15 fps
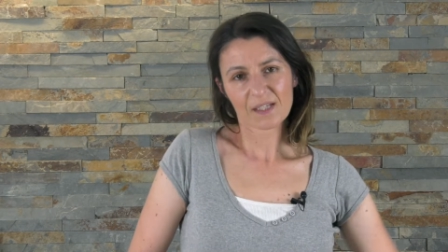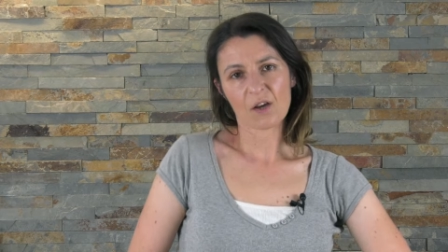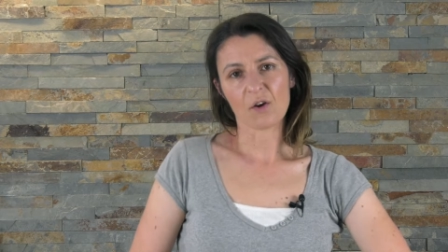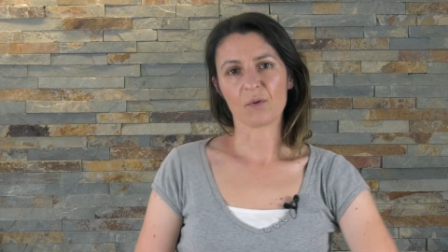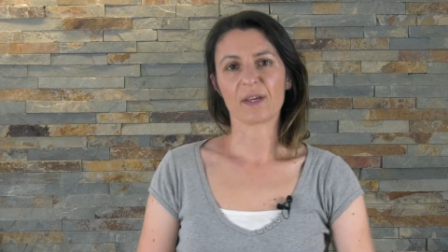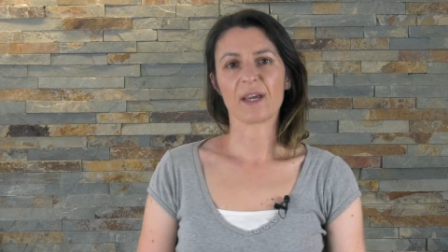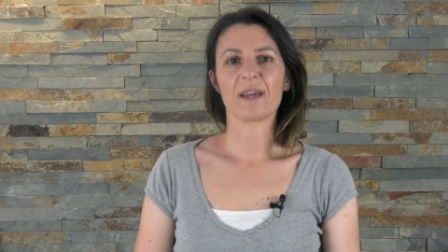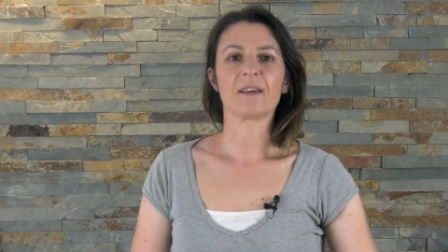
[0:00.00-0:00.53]

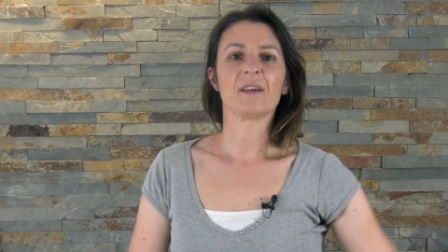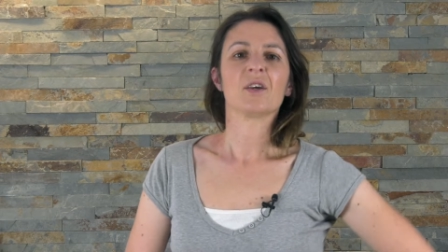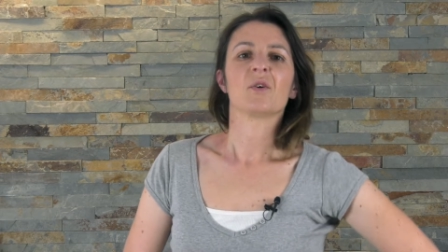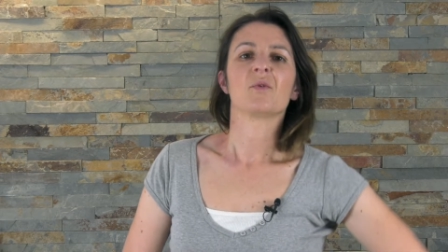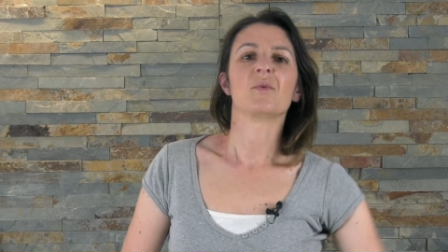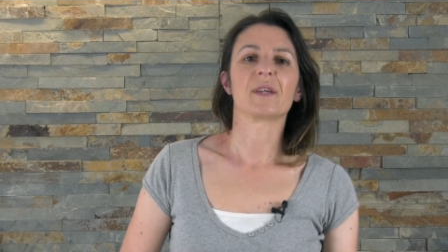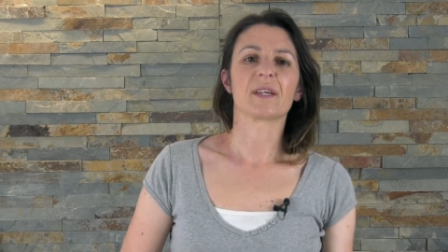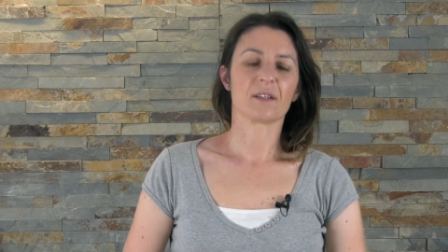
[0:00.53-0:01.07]
okay,
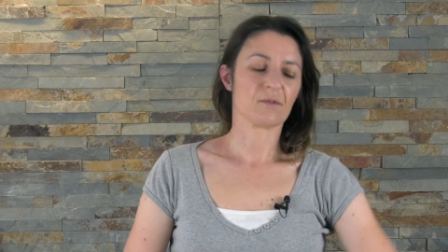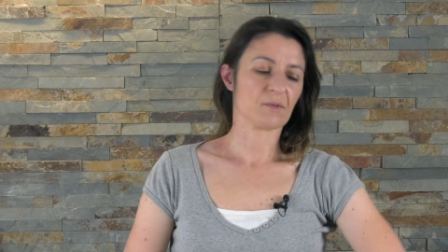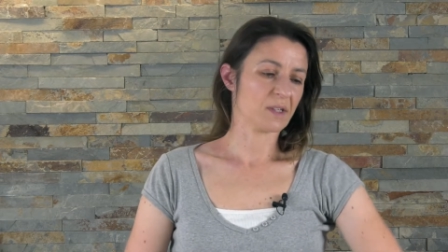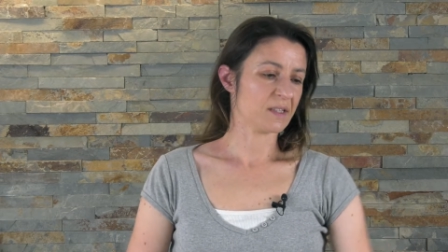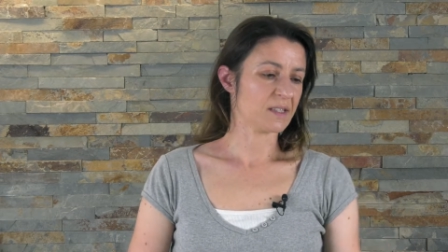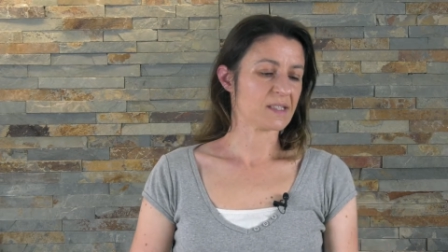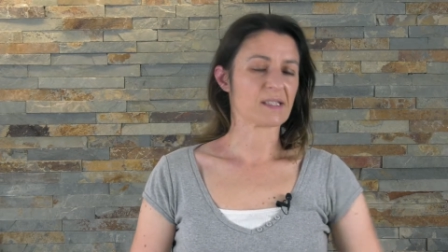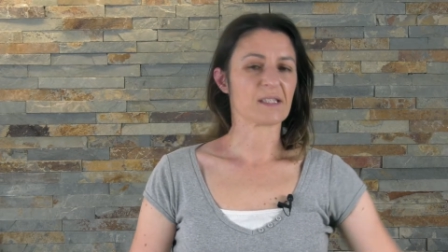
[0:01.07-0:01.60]
we can
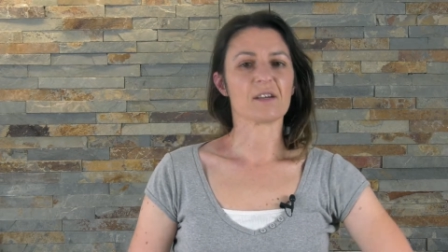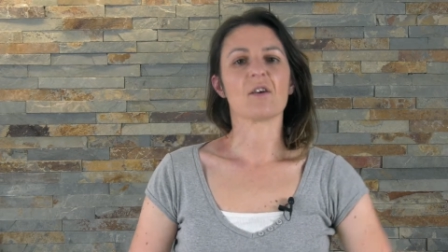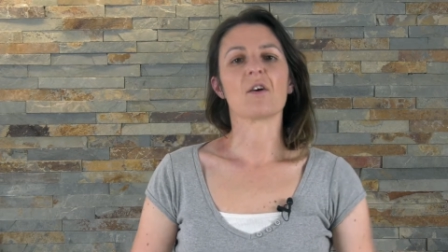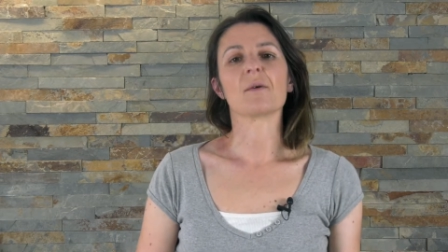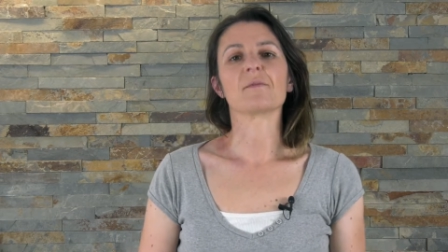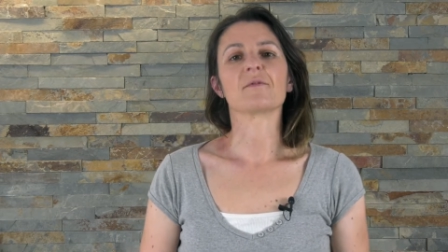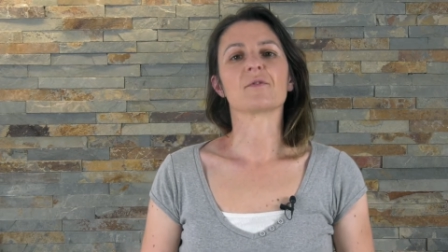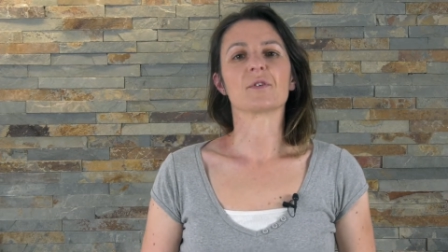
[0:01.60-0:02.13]
release the
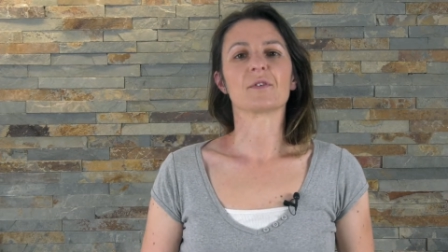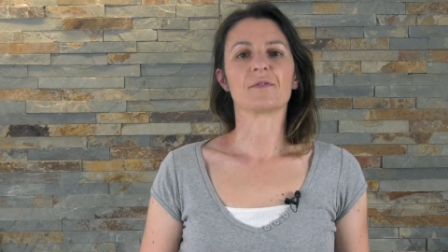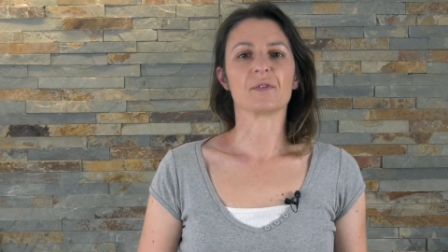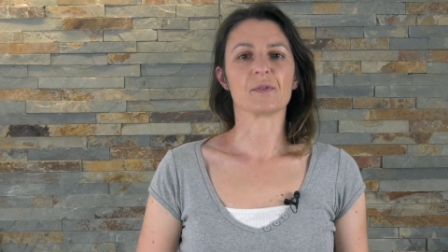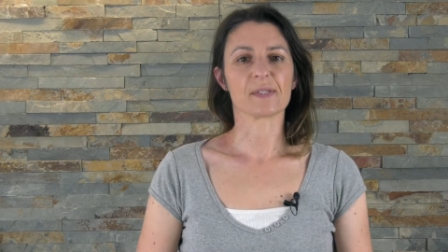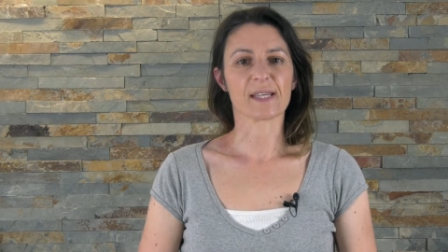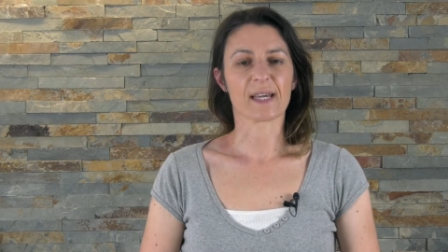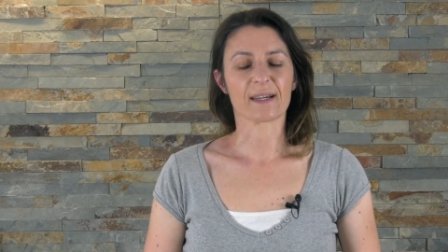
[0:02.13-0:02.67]
arm for a
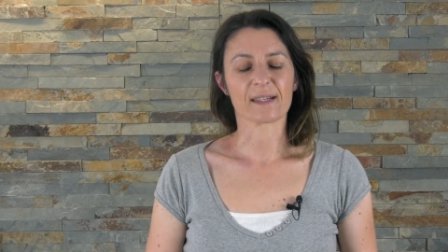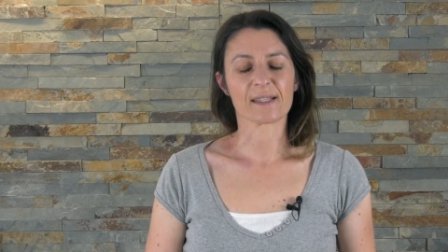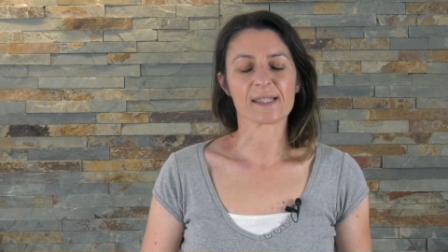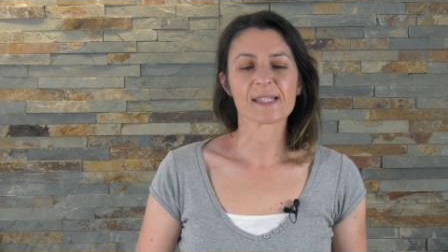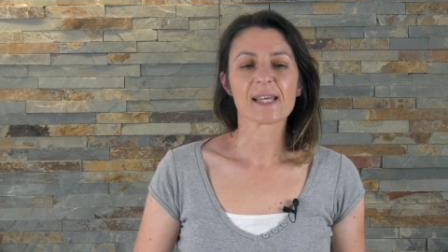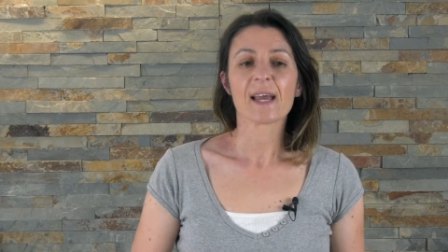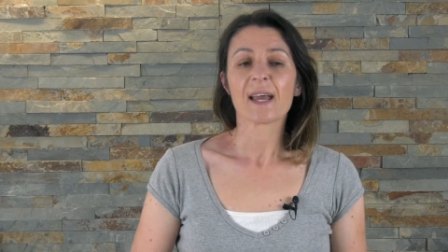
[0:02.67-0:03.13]
few seconds.